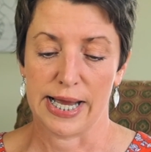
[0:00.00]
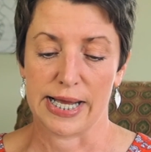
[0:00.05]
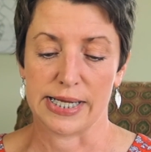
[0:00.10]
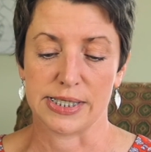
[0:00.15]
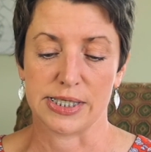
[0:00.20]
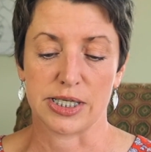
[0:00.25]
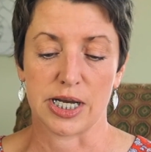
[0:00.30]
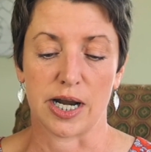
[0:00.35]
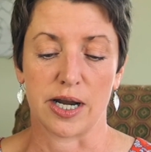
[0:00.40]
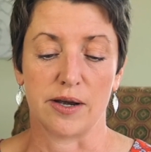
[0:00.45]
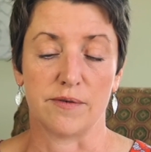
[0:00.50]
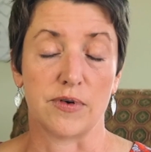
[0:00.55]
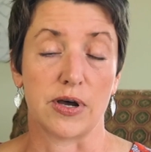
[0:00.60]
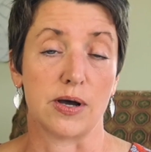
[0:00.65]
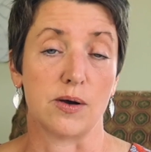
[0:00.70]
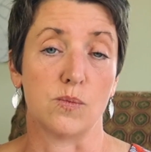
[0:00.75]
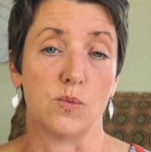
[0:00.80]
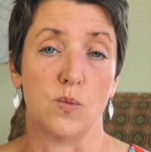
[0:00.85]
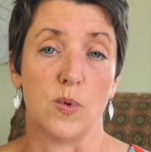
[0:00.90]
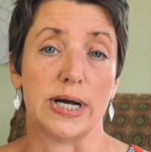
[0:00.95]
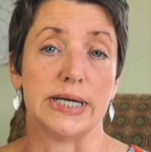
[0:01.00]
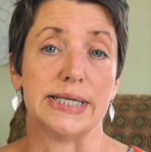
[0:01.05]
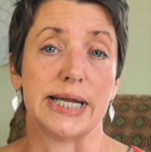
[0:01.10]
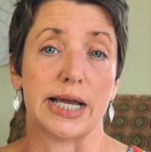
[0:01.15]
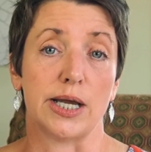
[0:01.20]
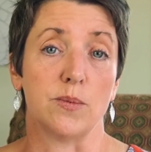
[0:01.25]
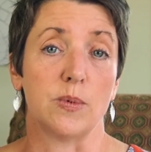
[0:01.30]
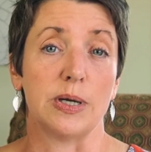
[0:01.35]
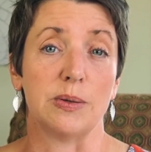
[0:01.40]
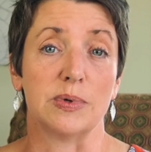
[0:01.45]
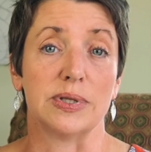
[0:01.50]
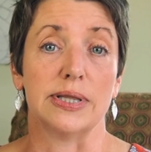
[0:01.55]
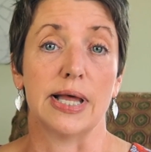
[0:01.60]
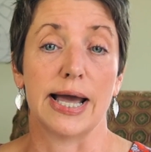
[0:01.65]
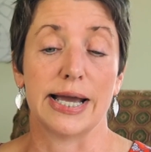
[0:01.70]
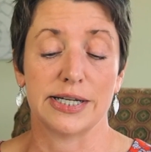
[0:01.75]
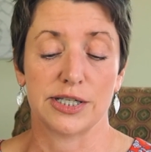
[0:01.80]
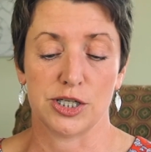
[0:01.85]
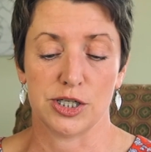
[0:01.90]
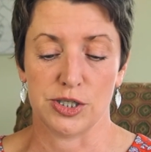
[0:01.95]
instead of a one day we would
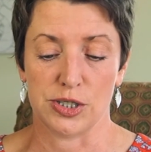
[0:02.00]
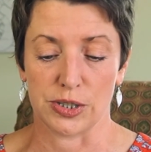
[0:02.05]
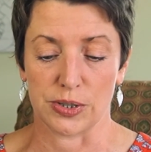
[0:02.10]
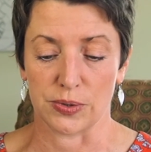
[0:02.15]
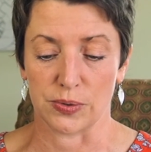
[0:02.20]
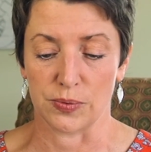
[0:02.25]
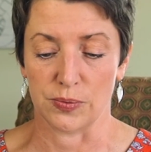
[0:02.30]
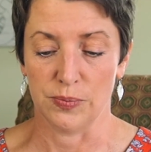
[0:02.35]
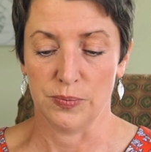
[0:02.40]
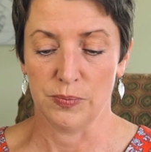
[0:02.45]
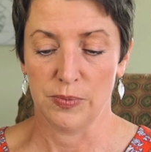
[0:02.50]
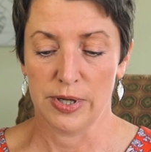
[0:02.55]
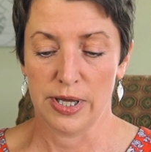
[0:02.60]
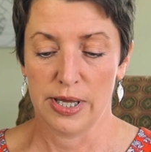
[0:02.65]
like to do.